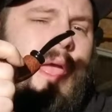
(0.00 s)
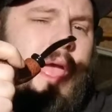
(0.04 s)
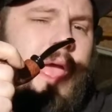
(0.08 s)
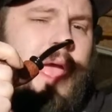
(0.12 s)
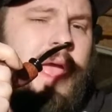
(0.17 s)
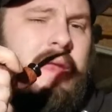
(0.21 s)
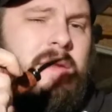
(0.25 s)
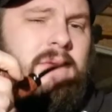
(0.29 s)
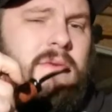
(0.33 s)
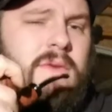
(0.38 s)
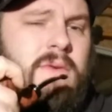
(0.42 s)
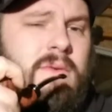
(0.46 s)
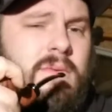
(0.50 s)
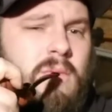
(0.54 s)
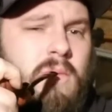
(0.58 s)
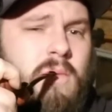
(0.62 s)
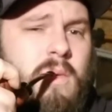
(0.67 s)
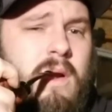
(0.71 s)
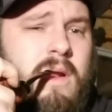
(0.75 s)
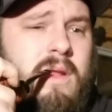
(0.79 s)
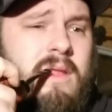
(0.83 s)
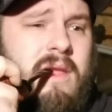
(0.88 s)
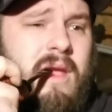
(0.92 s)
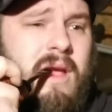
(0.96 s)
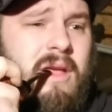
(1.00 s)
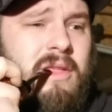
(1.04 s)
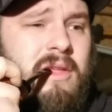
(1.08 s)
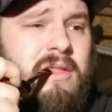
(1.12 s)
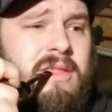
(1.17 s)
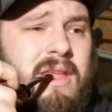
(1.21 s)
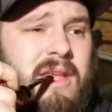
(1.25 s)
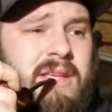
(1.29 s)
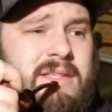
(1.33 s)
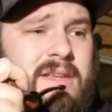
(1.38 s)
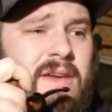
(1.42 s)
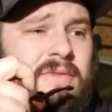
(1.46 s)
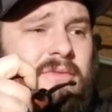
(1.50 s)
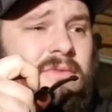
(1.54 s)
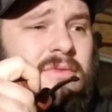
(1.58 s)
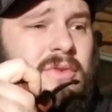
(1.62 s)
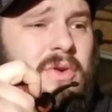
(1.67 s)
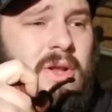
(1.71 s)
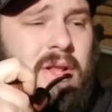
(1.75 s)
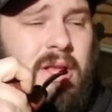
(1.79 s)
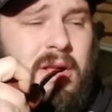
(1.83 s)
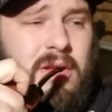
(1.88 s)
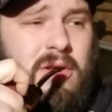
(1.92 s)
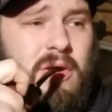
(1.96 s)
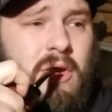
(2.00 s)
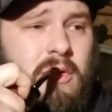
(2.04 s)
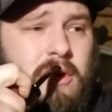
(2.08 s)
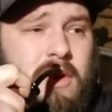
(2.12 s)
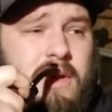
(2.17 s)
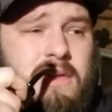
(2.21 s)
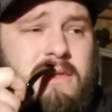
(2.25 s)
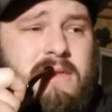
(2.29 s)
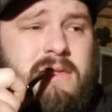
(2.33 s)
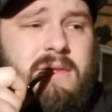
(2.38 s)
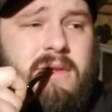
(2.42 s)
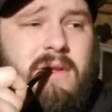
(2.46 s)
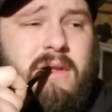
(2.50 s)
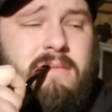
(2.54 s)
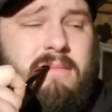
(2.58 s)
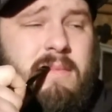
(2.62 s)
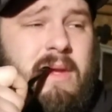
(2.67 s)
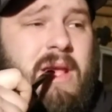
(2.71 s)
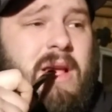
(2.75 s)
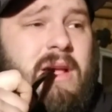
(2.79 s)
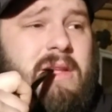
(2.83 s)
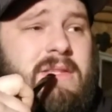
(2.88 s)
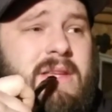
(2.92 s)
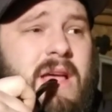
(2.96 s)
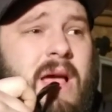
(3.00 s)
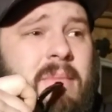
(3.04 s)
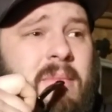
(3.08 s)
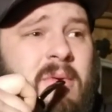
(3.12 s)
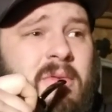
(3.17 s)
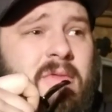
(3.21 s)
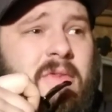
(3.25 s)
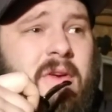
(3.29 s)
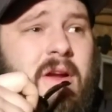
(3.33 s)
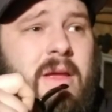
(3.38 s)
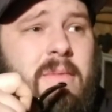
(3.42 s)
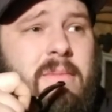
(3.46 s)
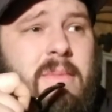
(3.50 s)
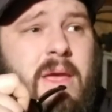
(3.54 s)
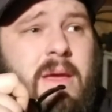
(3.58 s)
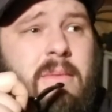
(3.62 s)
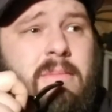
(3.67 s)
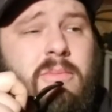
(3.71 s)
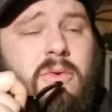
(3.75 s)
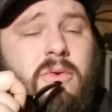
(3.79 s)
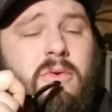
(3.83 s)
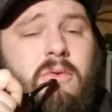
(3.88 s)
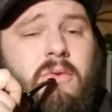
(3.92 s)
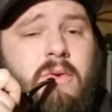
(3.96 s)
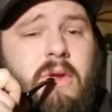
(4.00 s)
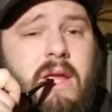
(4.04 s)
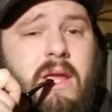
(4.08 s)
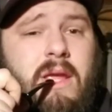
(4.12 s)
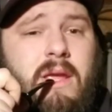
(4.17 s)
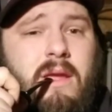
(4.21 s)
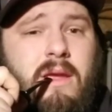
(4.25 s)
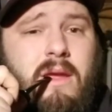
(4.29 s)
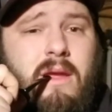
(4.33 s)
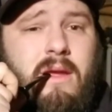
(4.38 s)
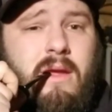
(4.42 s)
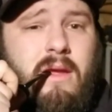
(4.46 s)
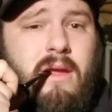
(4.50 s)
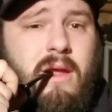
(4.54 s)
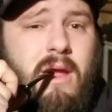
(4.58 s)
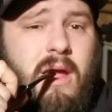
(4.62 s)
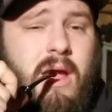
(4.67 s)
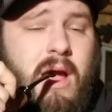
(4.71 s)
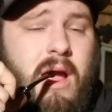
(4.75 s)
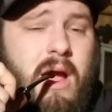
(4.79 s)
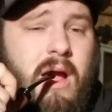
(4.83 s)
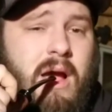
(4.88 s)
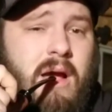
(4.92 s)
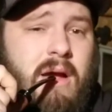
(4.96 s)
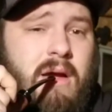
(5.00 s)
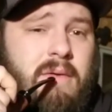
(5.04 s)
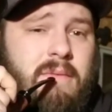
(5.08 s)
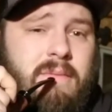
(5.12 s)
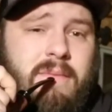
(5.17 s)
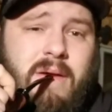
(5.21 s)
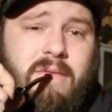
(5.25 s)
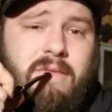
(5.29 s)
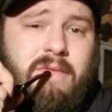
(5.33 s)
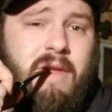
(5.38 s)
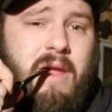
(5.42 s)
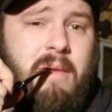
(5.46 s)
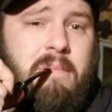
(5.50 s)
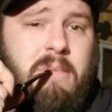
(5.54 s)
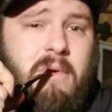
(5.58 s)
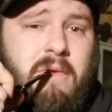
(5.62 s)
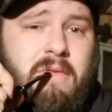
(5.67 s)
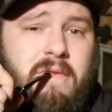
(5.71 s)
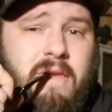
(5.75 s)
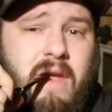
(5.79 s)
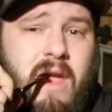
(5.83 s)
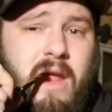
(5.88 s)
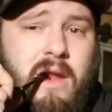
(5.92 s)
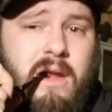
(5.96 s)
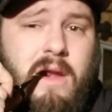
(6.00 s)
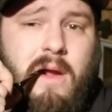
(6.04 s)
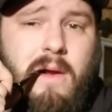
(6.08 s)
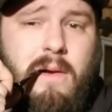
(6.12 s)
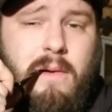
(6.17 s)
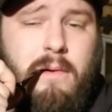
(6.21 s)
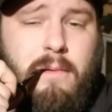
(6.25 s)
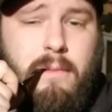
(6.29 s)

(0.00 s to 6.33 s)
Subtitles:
And one of the other things I've really noticed, because I'm a very big Perique, a vapor fan,